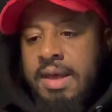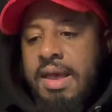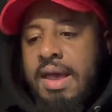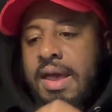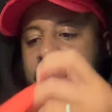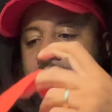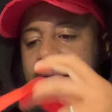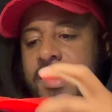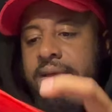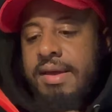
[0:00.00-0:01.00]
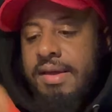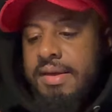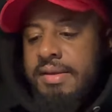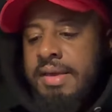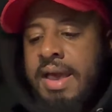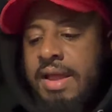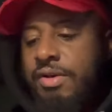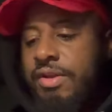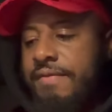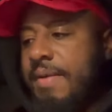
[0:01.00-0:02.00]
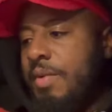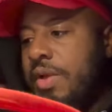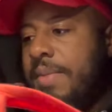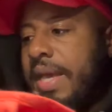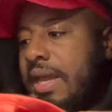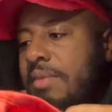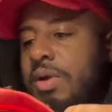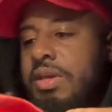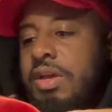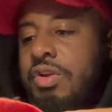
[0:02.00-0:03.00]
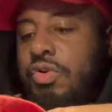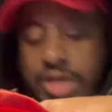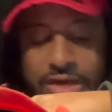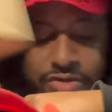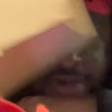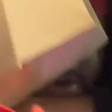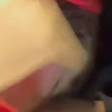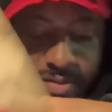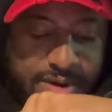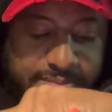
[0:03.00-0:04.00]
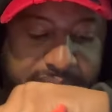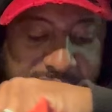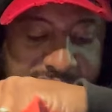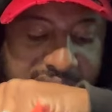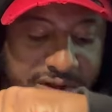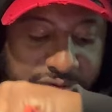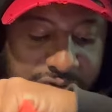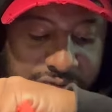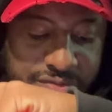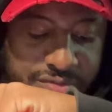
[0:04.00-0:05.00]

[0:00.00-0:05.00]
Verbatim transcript: And yeah, I don't know if I'm going to make any money on DoorDash right now, but maybe, I don't know.